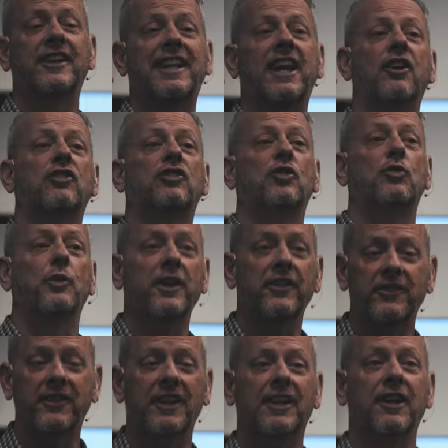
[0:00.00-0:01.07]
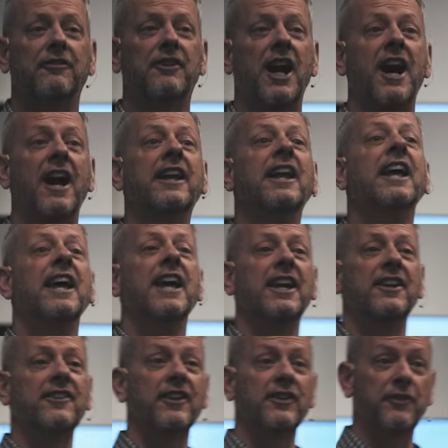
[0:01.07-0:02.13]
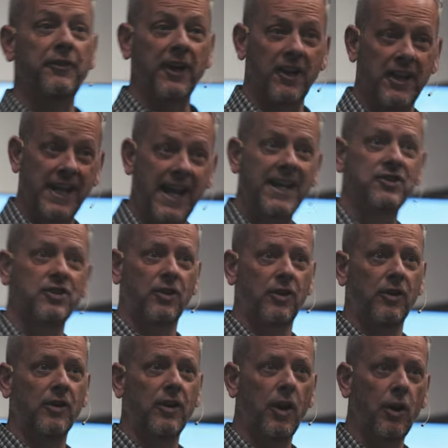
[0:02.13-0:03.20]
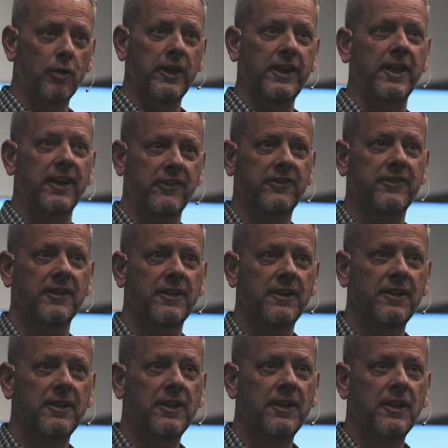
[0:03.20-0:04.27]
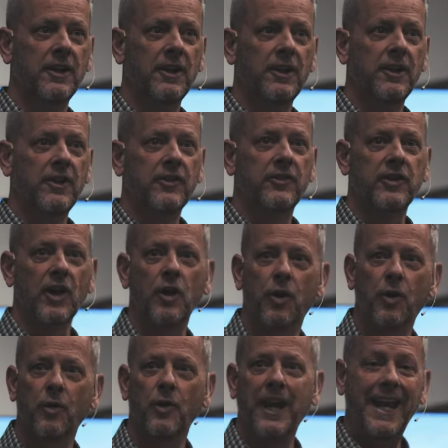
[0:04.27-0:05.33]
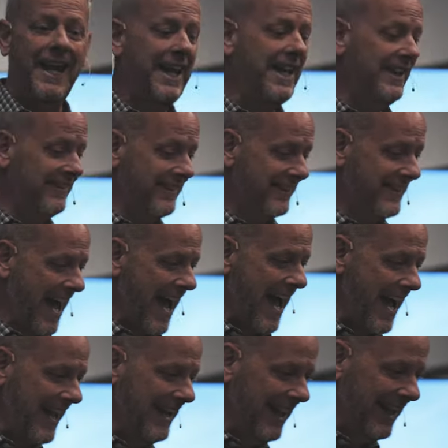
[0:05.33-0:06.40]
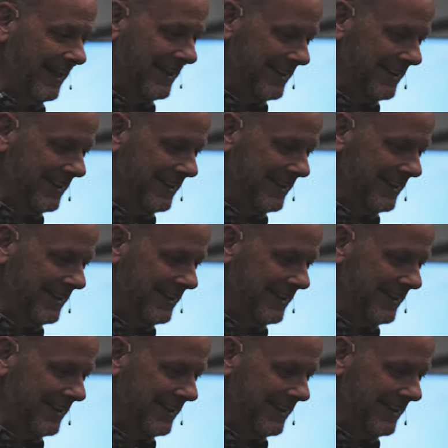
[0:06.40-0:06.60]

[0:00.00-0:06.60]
a characteristic of God, it's his very nature, holiness. So he's that